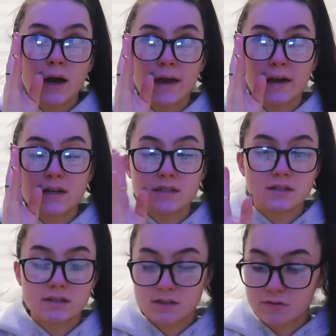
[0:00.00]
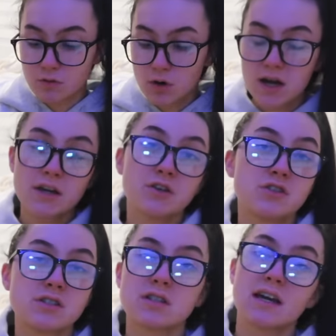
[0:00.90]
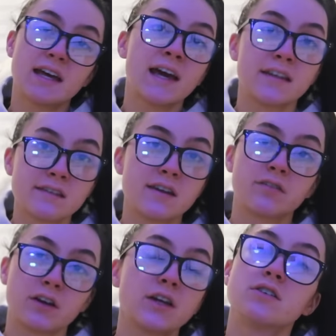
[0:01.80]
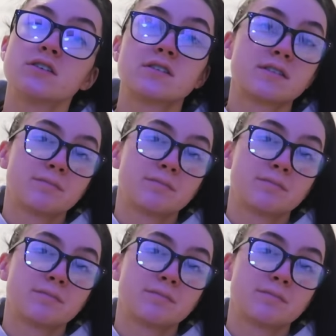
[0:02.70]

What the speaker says: And Sephora, you just, it hits different. You just,